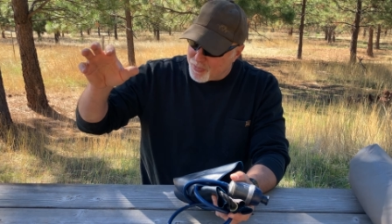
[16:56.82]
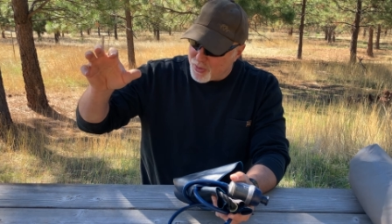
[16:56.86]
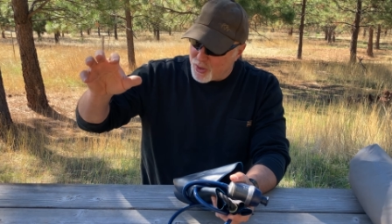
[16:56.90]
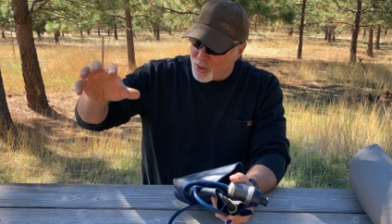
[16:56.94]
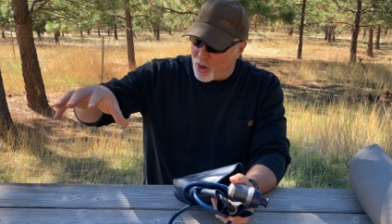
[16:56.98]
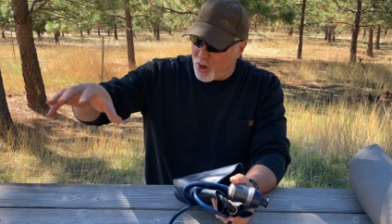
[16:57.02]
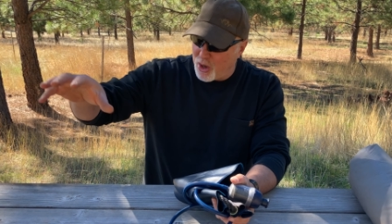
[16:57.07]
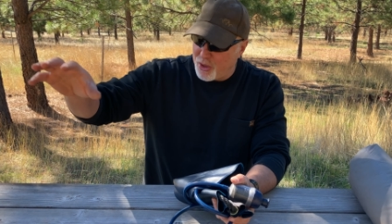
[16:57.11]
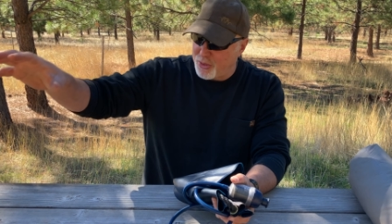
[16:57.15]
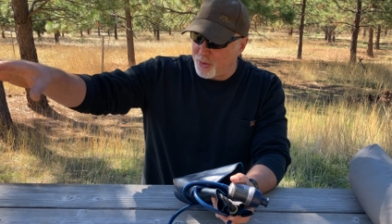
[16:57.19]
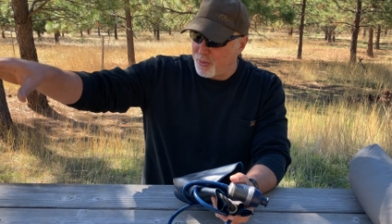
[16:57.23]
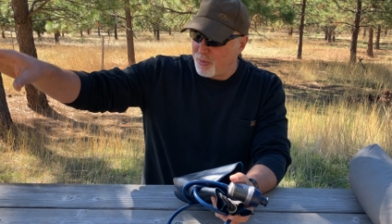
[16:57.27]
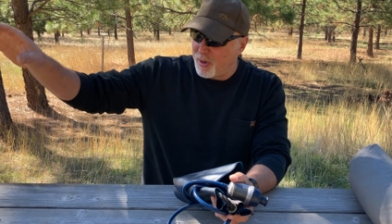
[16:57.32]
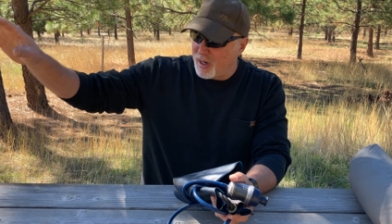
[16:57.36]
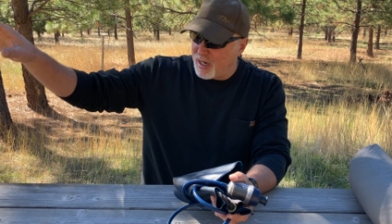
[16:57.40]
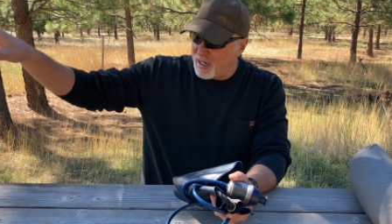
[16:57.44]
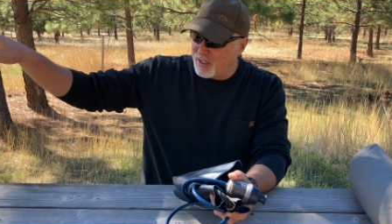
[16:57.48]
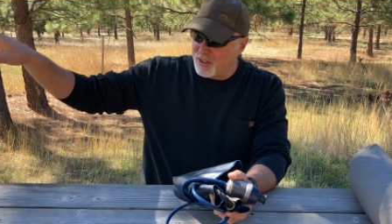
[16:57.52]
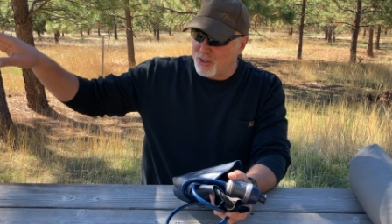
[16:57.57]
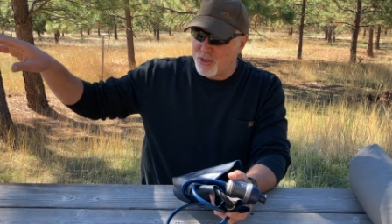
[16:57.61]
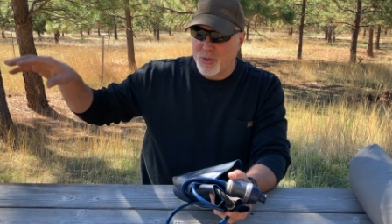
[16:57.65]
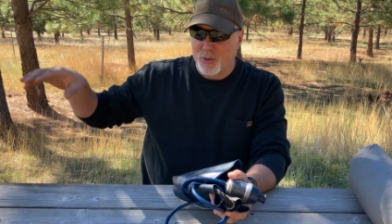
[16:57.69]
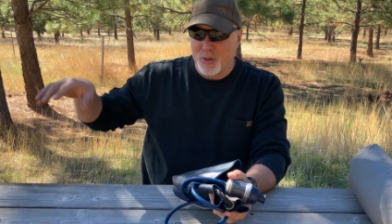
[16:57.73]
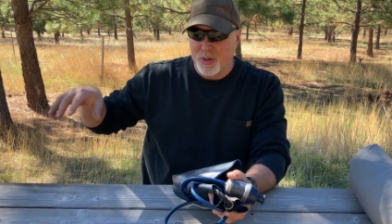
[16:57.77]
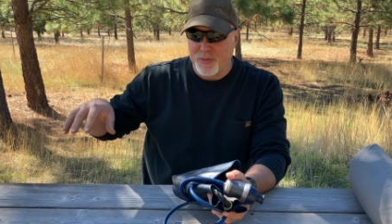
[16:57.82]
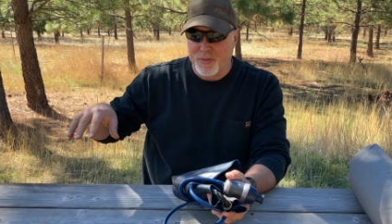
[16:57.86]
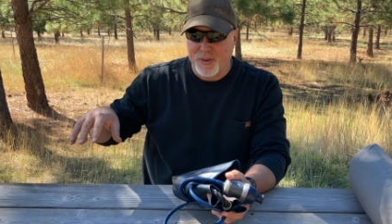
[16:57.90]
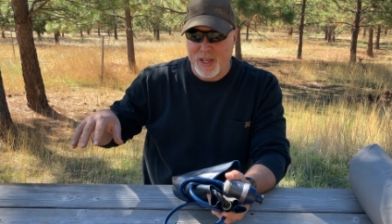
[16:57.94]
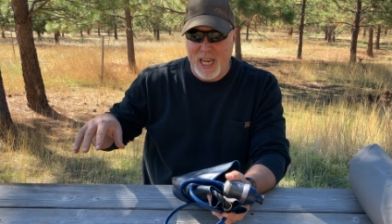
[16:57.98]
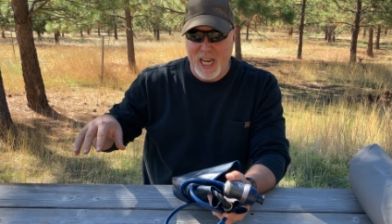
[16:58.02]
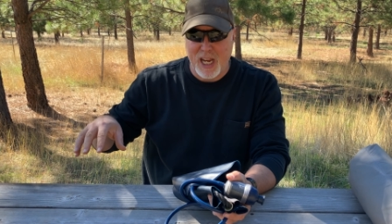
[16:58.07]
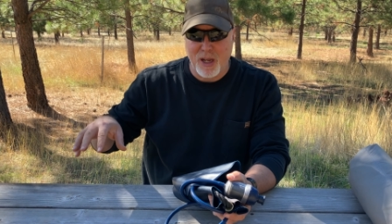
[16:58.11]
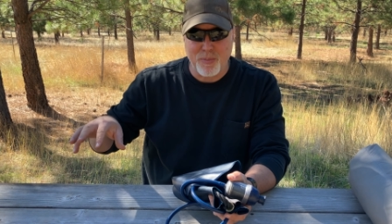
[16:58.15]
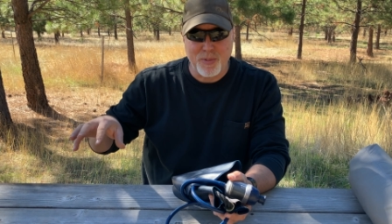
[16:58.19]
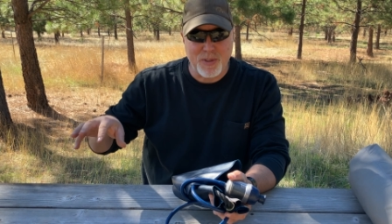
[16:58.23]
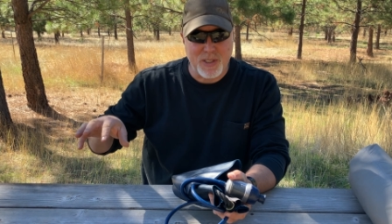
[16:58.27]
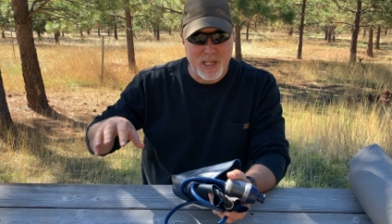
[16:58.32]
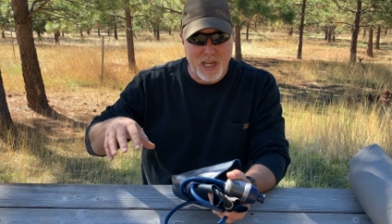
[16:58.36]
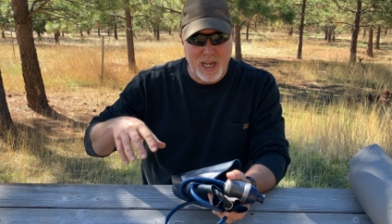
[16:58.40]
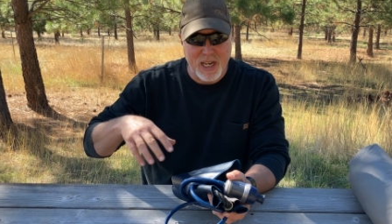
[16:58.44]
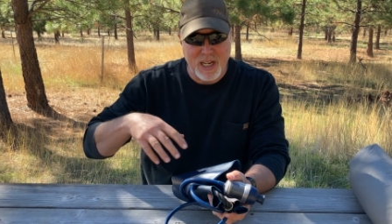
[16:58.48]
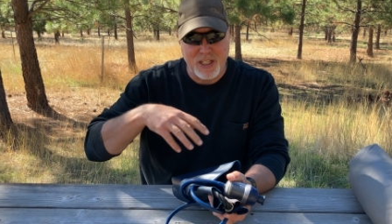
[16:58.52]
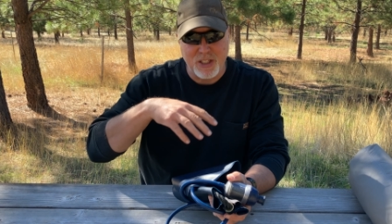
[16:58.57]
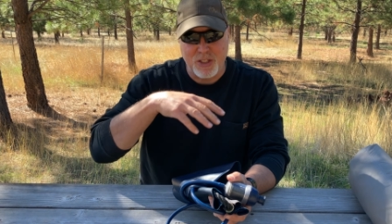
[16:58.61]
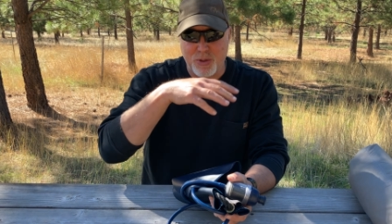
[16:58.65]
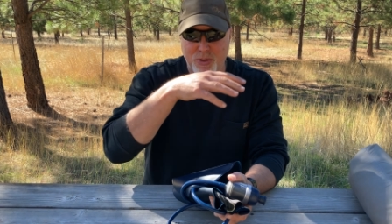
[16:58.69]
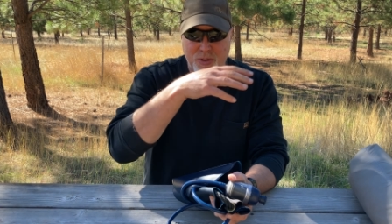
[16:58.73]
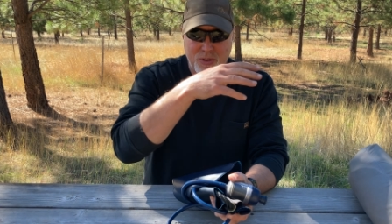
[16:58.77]
authorized sort of
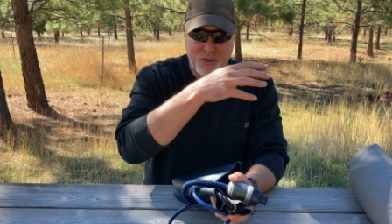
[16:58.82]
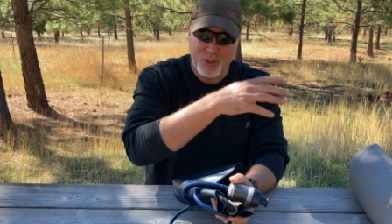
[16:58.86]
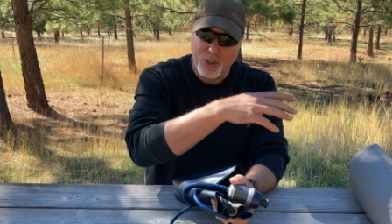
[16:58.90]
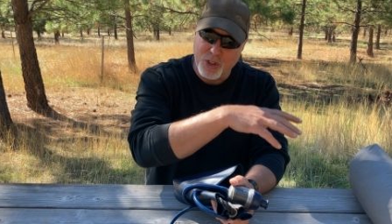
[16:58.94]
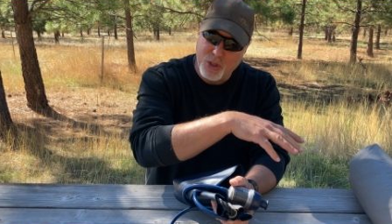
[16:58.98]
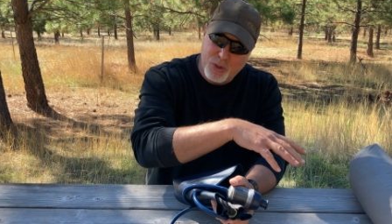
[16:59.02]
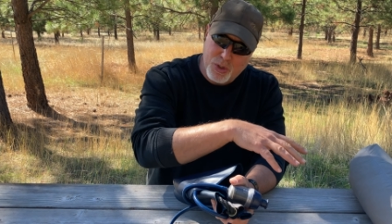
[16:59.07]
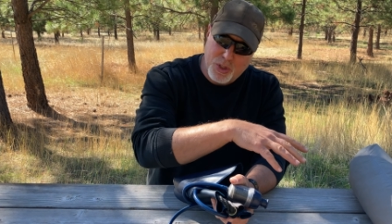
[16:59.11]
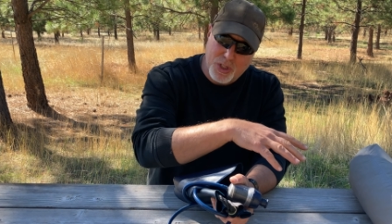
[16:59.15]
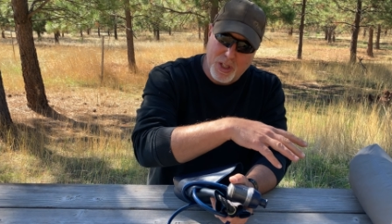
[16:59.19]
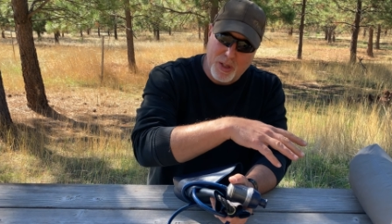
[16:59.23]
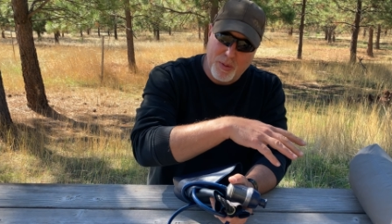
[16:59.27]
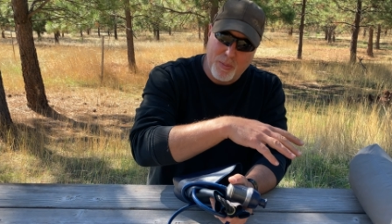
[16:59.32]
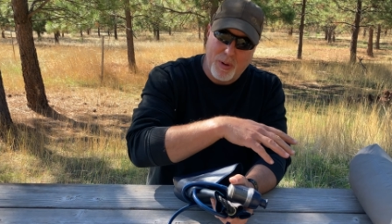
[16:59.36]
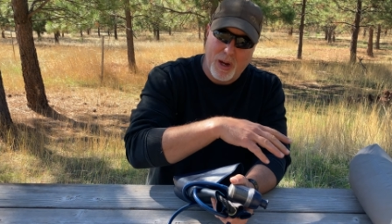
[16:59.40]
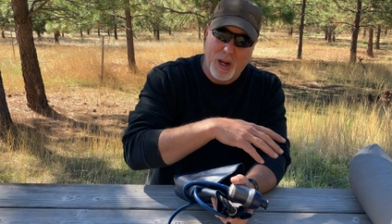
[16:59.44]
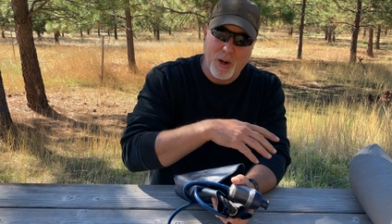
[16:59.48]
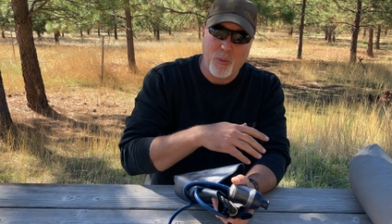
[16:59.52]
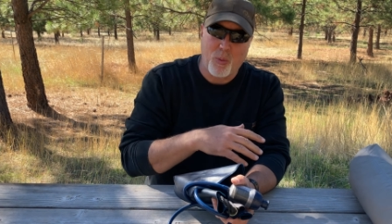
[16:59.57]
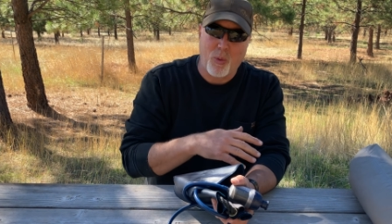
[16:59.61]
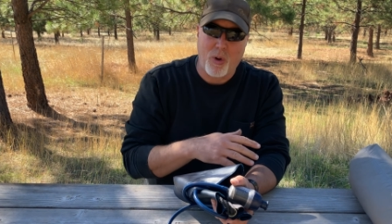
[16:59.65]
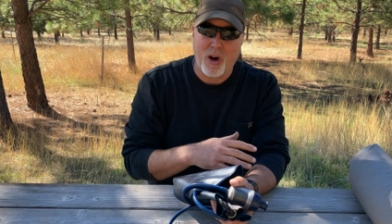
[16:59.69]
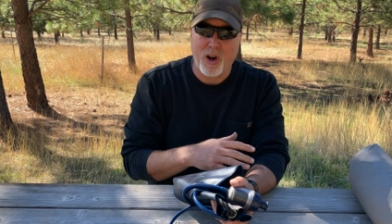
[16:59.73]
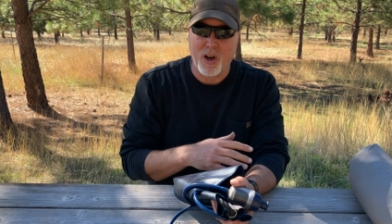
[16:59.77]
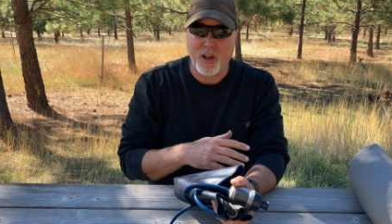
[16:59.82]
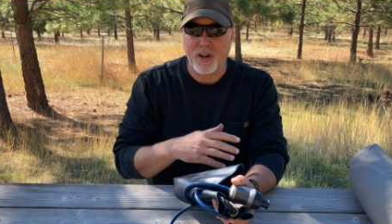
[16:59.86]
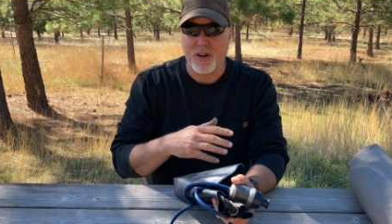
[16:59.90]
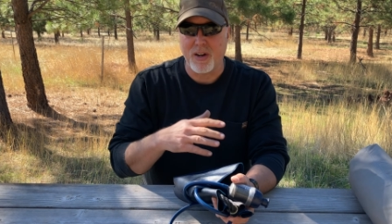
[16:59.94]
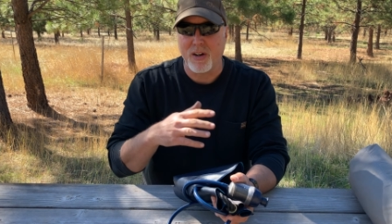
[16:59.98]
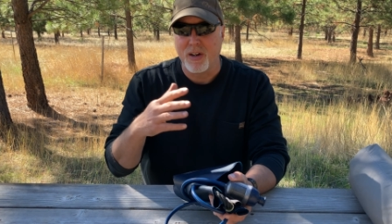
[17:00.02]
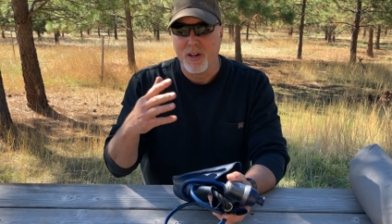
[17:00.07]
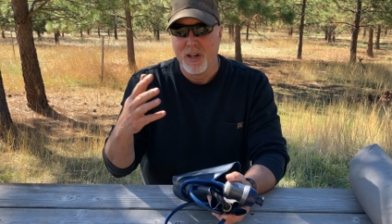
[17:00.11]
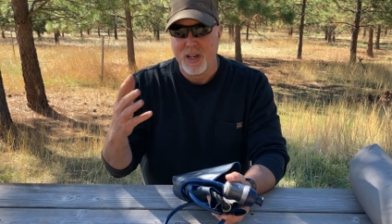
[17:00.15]
campsites, usually by water,